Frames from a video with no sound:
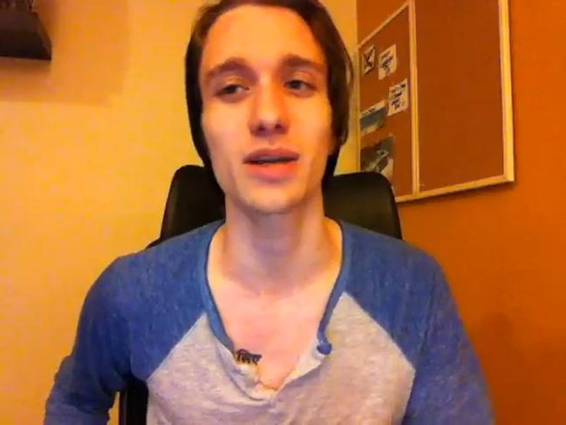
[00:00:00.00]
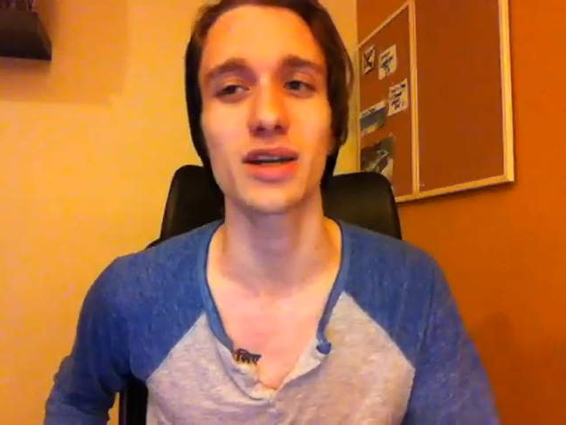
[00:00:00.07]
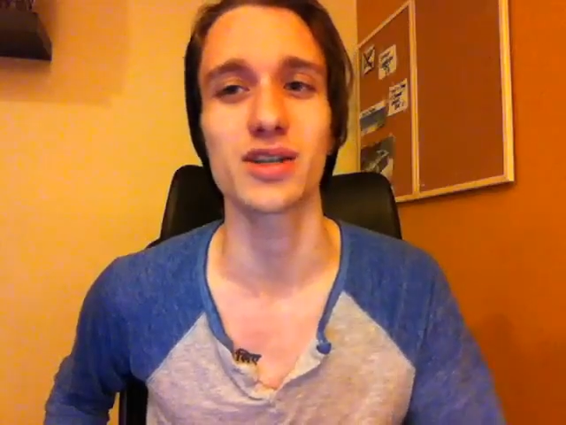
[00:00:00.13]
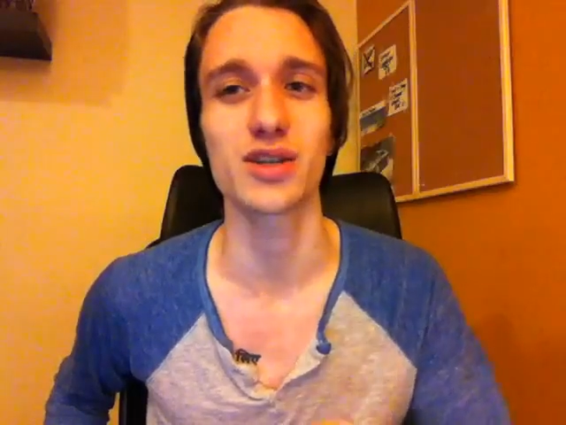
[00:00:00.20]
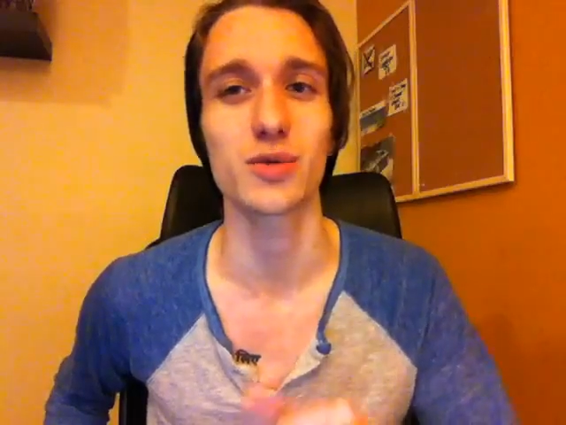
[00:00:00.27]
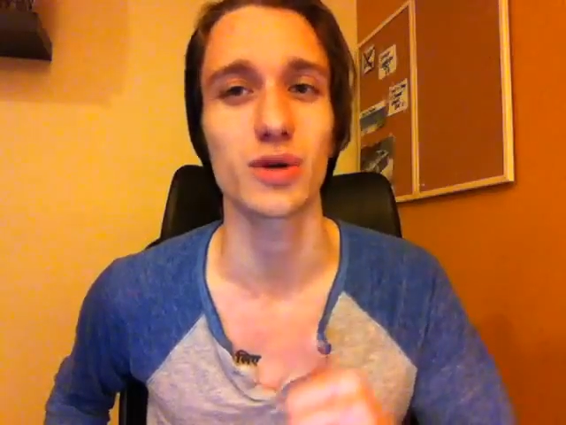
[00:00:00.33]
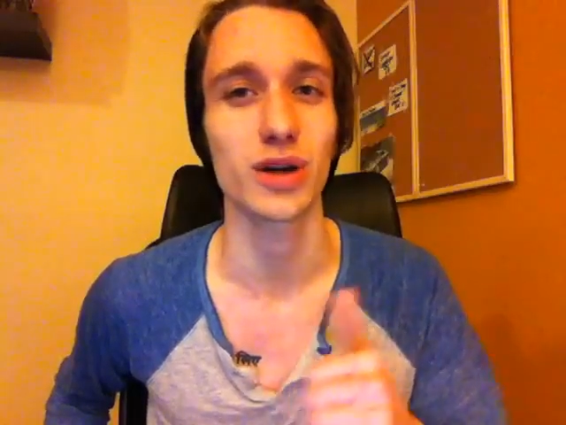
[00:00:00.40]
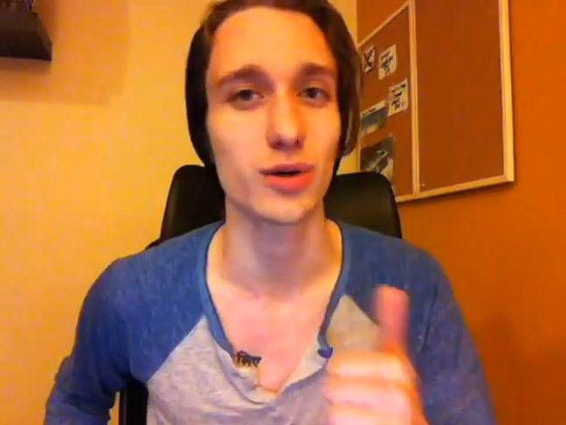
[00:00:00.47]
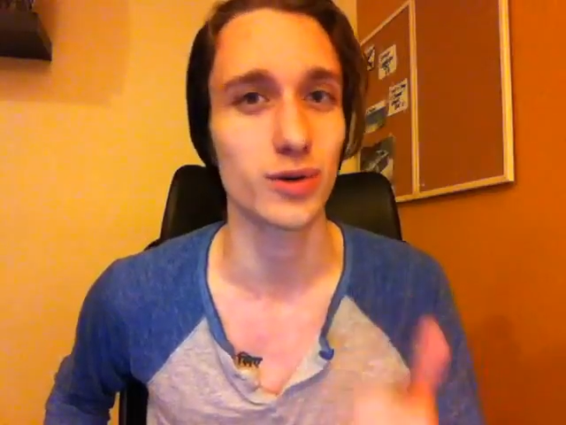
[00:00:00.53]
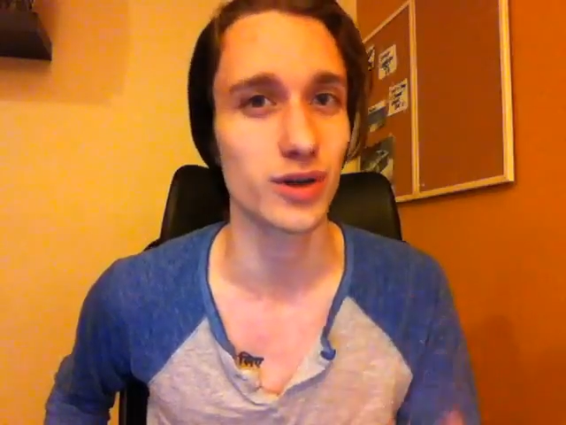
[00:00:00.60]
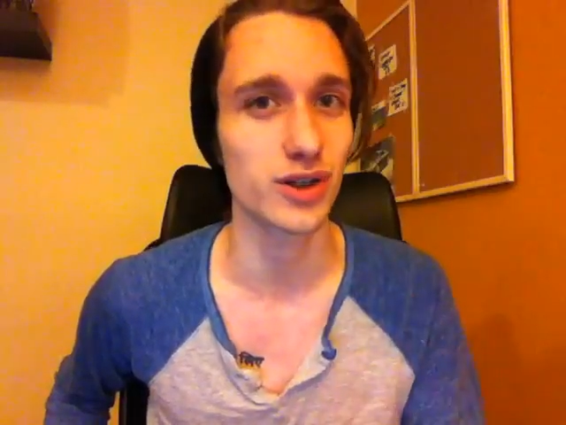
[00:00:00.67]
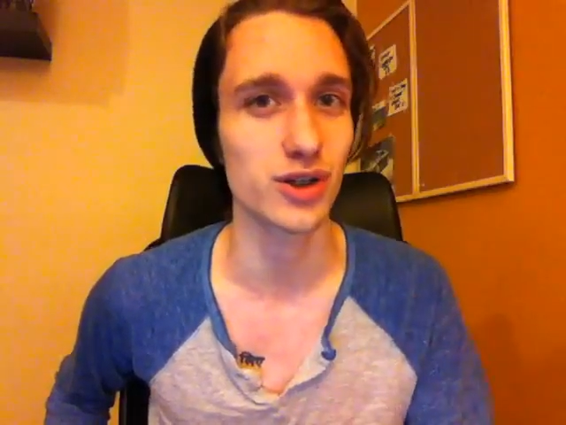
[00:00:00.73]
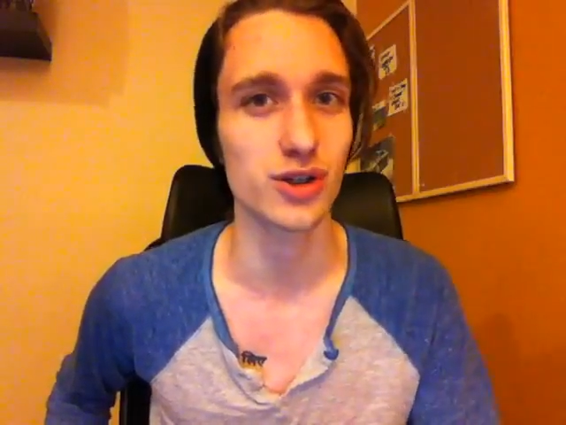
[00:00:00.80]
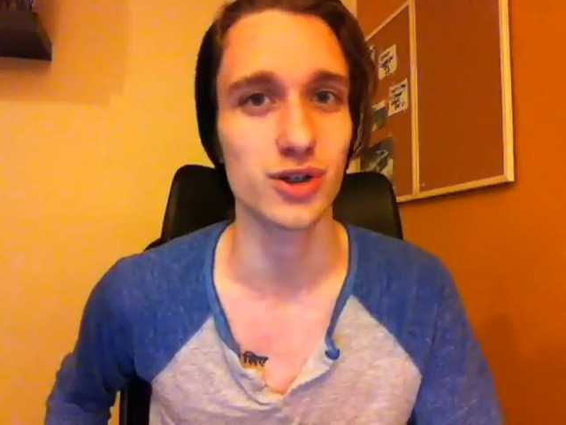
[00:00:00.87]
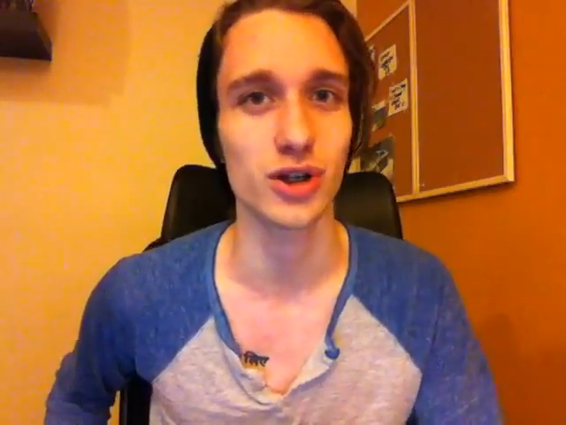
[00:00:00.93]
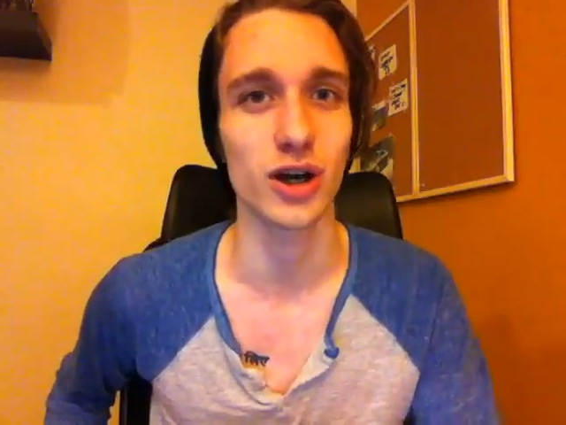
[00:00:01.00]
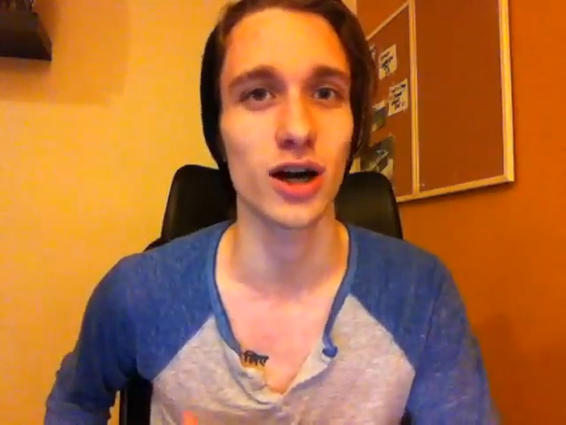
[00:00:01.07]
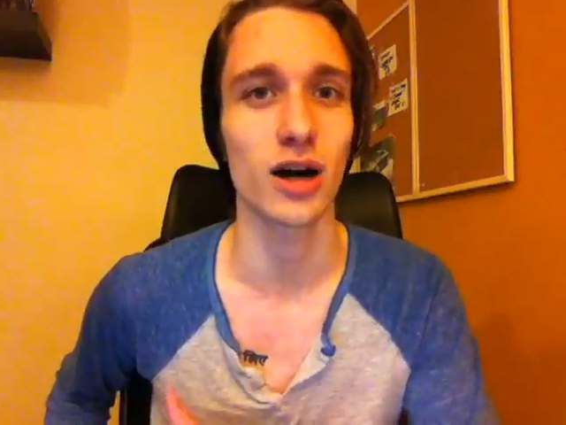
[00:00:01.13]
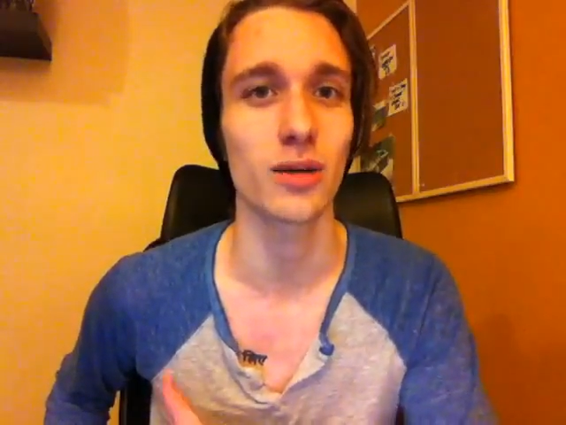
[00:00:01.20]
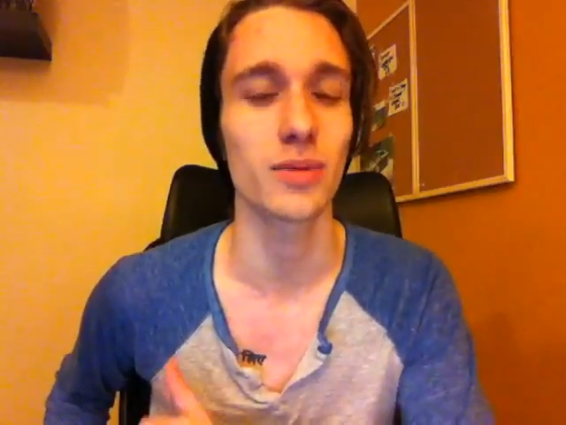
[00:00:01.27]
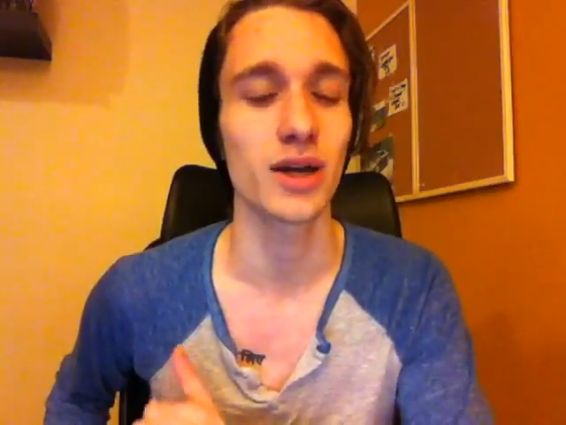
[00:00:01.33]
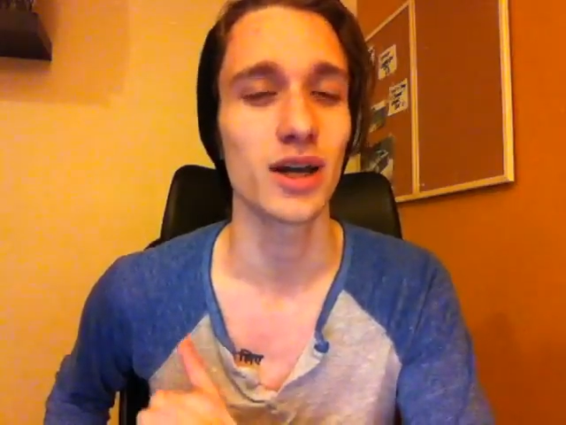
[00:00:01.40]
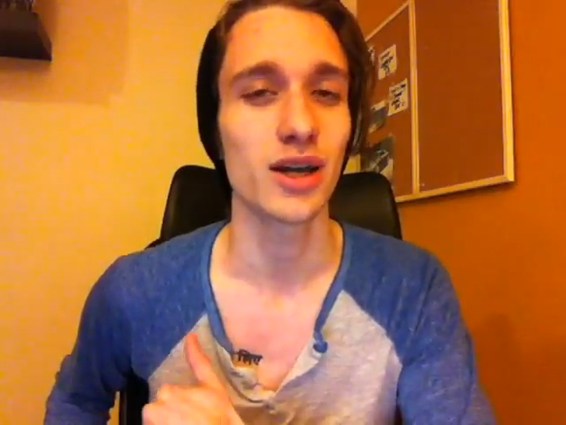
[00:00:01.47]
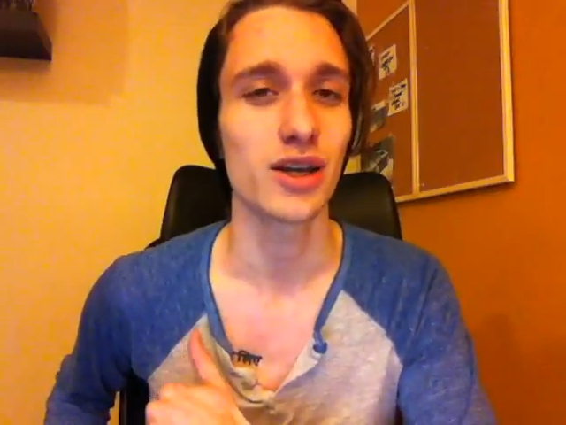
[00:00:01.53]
because you want to quit your job,